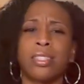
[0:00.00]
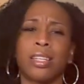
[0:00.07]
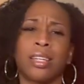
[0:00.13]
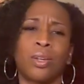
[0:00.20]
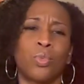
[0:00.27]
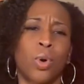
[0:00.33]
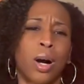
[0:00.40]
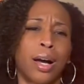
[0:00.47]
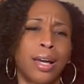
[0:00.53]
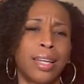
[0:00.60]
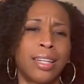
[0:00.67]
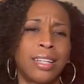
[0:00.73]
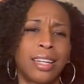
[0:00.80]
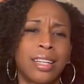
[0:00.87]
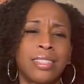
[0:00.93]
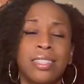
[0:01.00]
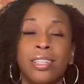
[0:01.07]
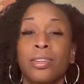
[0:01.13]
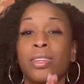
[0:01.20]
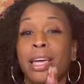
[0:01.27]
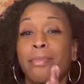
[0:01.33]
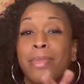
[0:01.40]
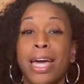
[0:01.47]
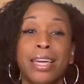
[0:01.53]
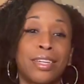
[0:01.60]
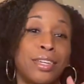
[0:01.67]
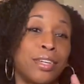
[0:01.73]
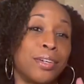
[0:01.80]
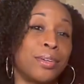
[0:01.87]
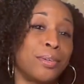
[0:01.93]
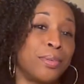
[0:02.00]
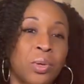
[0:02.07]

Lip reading: anyone until they met you.